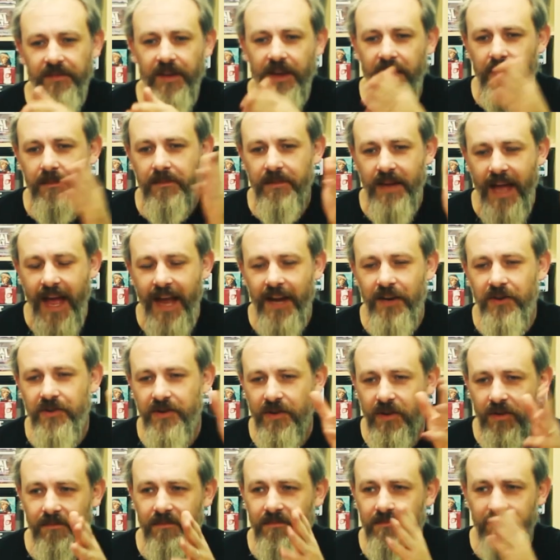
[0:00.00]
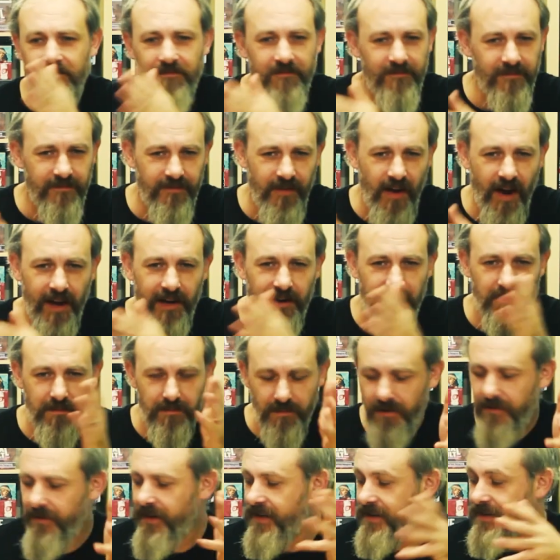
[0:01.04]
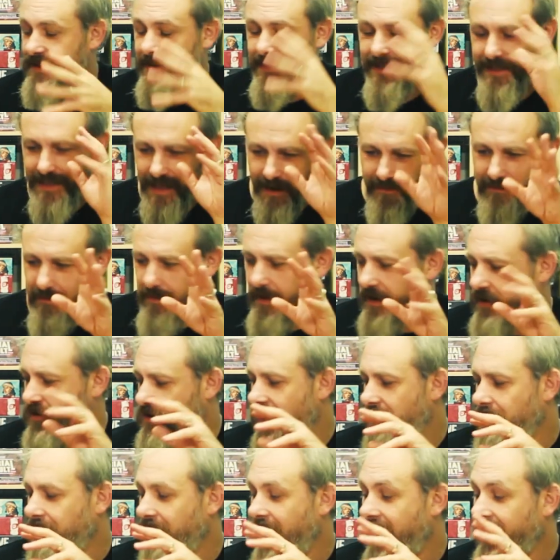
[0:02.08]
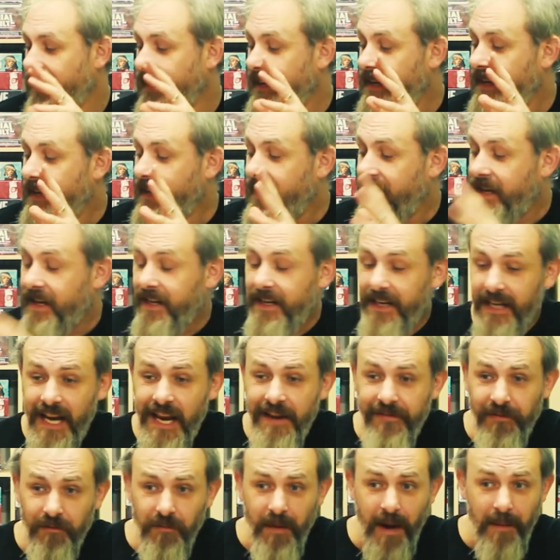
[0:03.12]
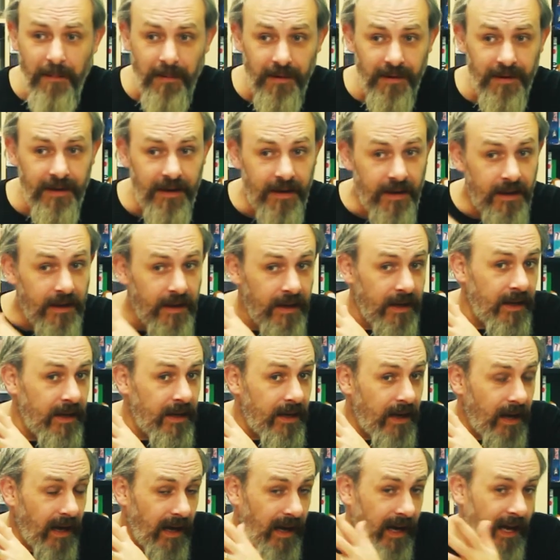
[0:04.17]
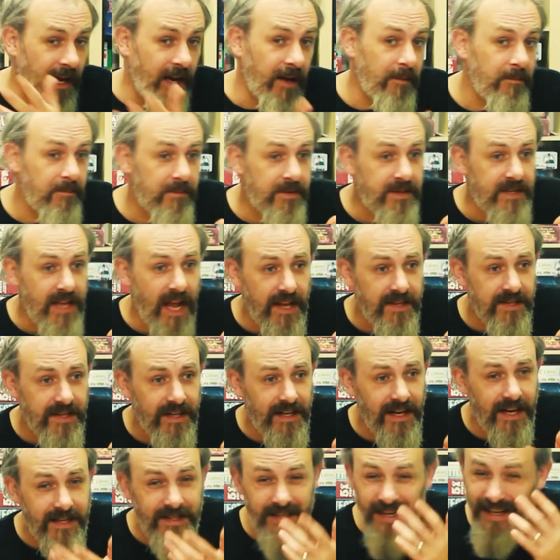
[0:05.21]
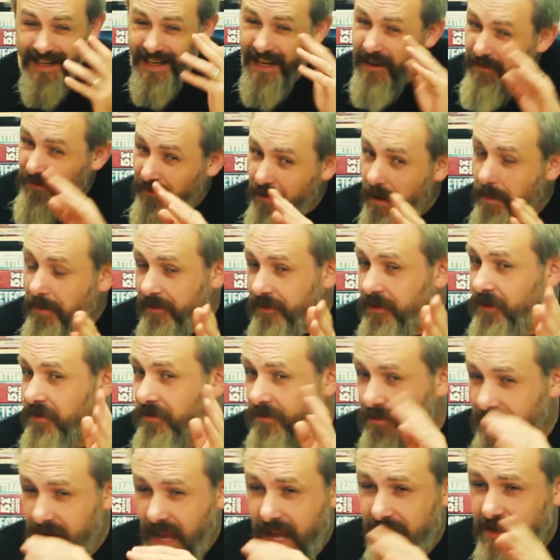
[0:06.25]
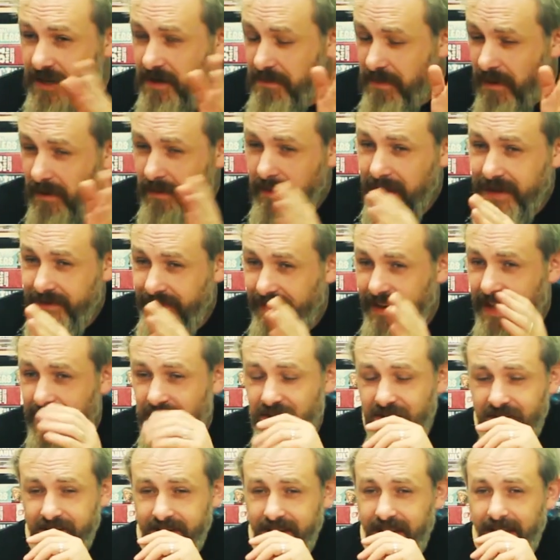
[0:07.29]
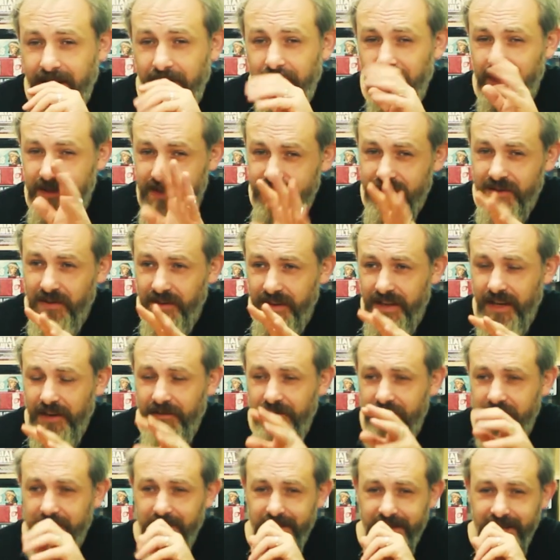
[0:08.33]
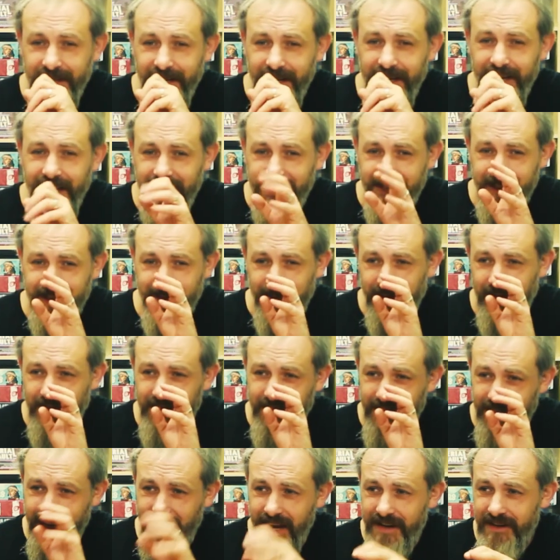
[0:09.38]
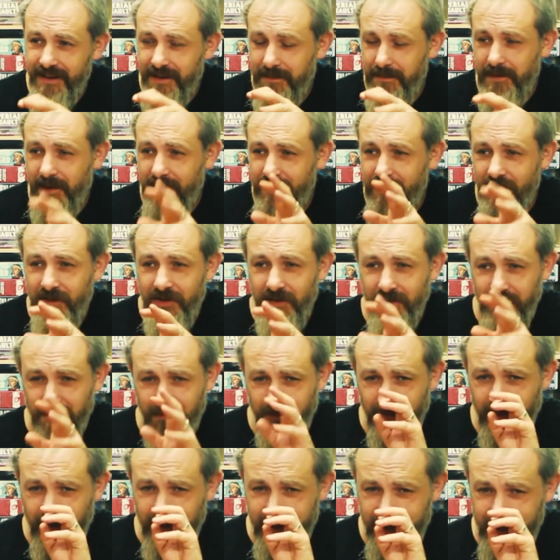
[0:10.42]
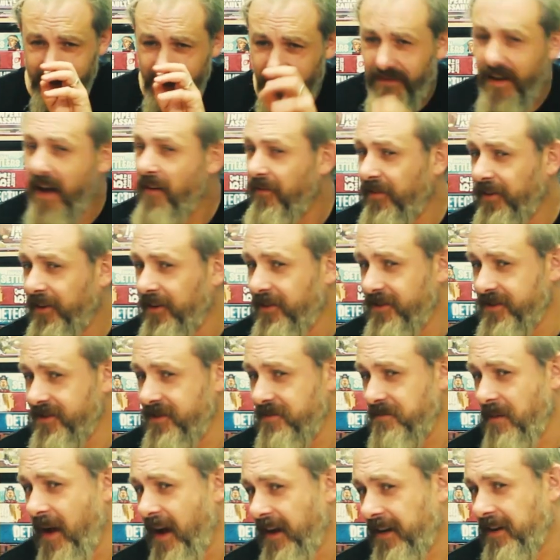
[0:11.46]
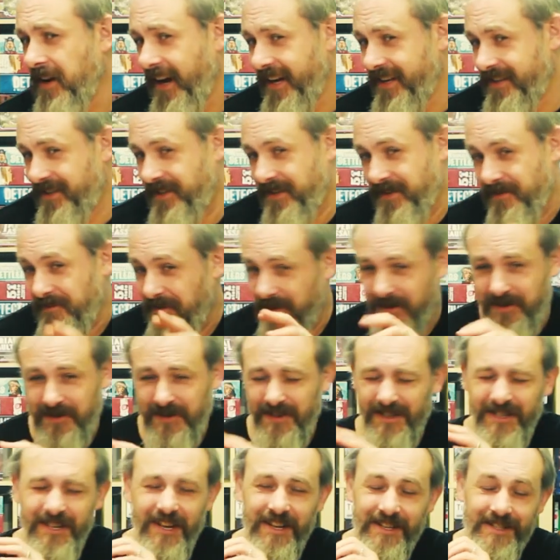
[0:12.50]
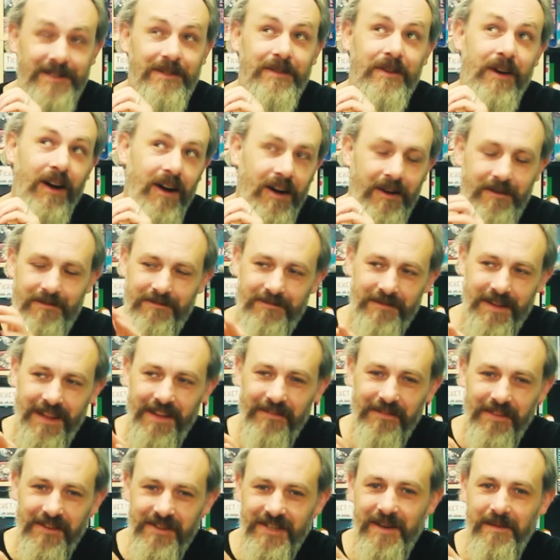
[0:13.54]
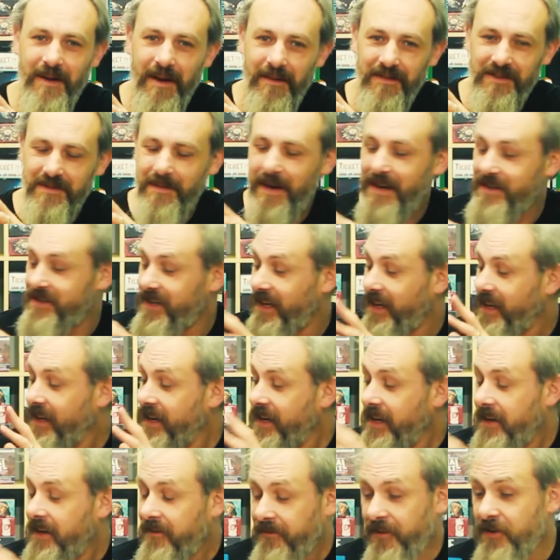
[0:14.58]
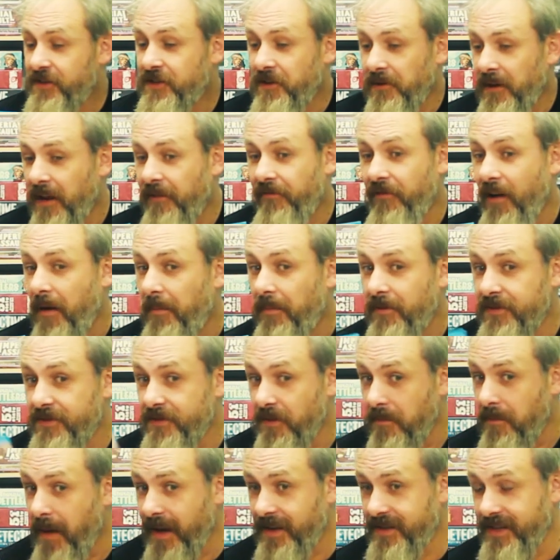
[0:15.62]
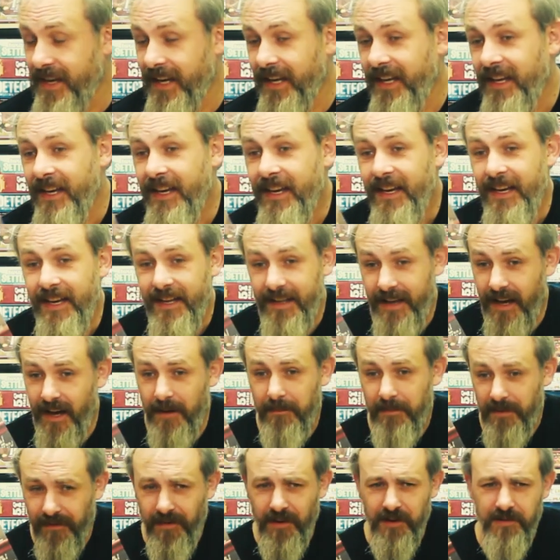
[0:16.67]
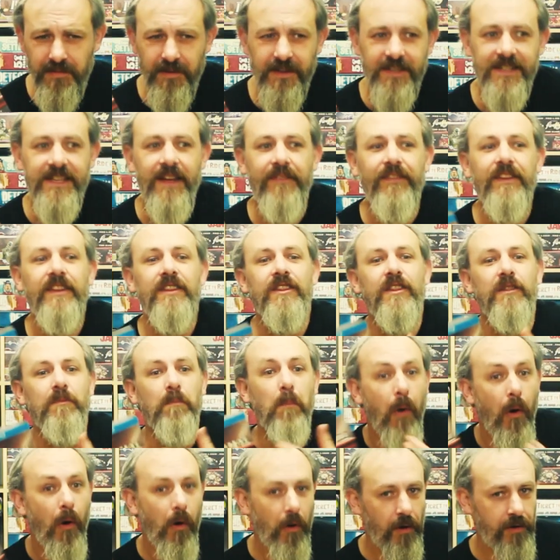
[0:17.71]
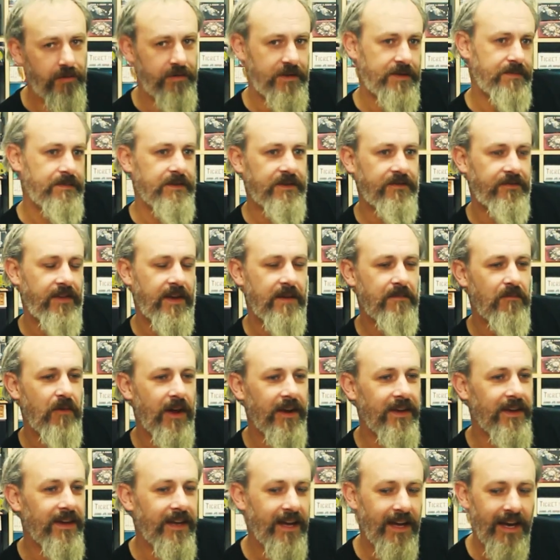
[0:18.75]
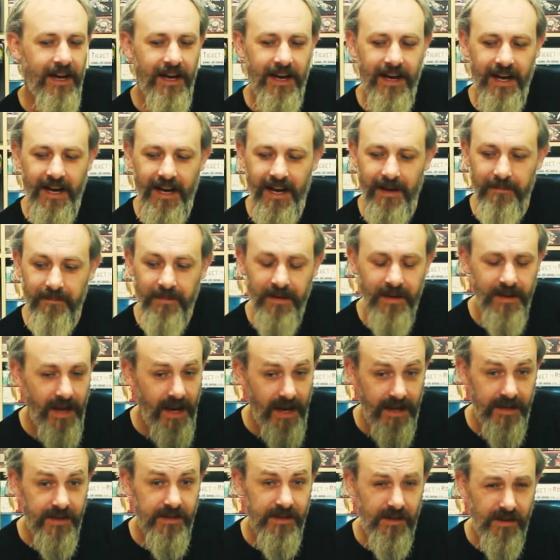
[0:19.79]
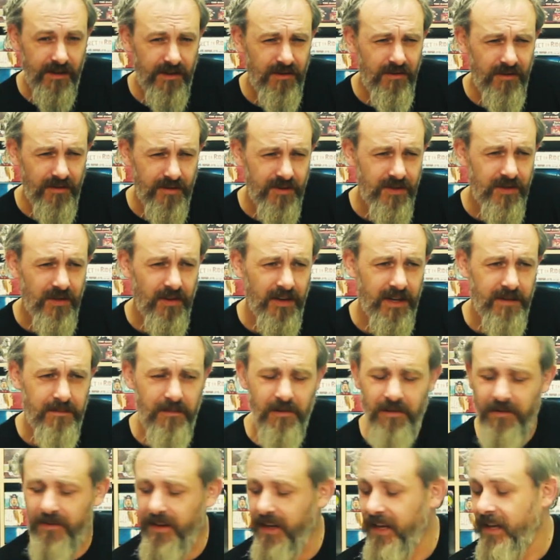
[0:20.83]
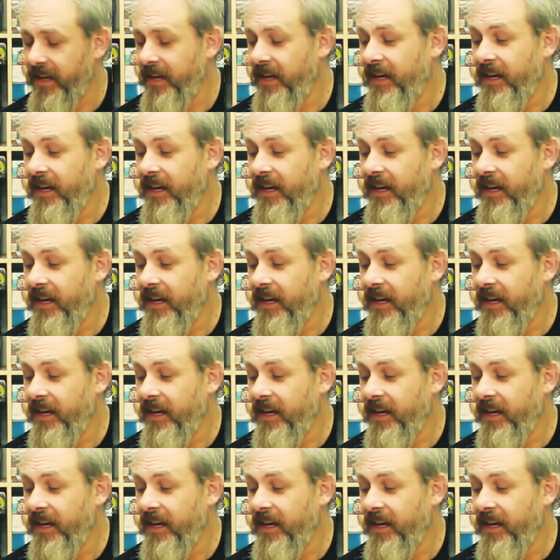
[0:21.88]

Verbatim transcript: themed action and violent movies. Love a bit of Shane Black. Lethal Weapon, um, stands as a classic. Lethal Weapon 2 is actually probably even edges out because it's got that Christmas in it and it's got the added addition of the South Africans as bad guys, which just, oh, when that first came out, it was amazing. First two Lethal Weapons were amazing. Um, the first one is definitely the more Christmas themed one, um, and it's a good, solid movie.